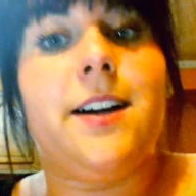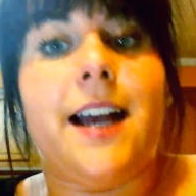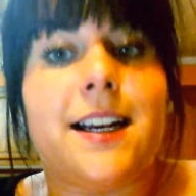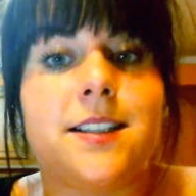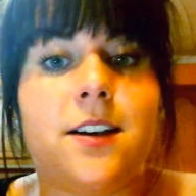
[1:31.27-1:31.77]
It
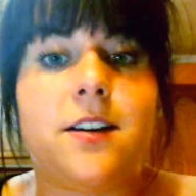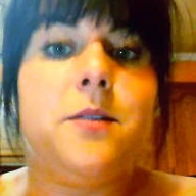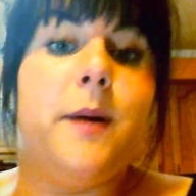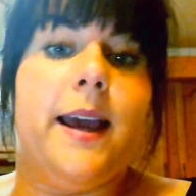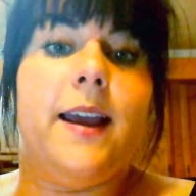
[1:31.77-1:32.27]
hasn't gone
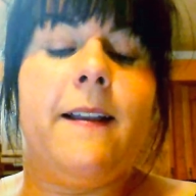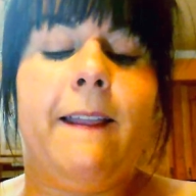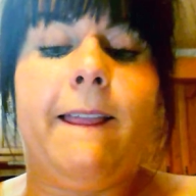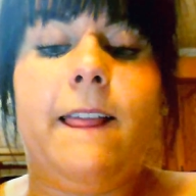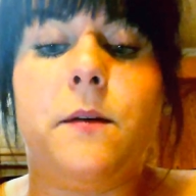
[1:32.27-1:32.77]
away.
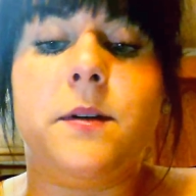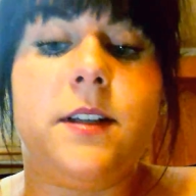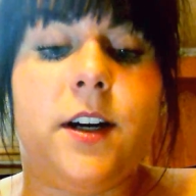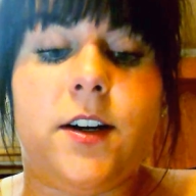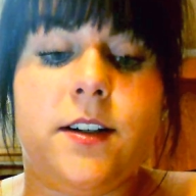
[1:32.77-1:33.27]
It
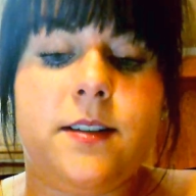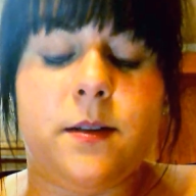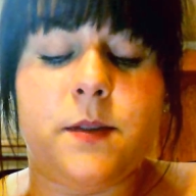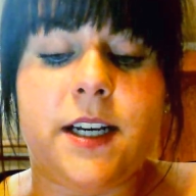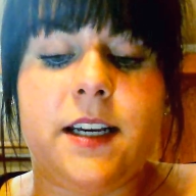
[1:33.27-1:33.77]
really hurts
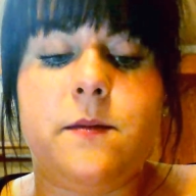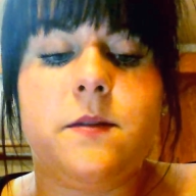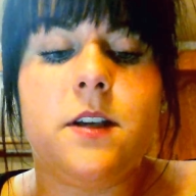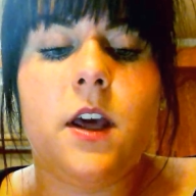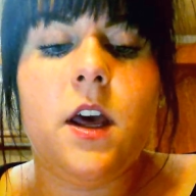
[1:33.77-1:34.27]
sometimes.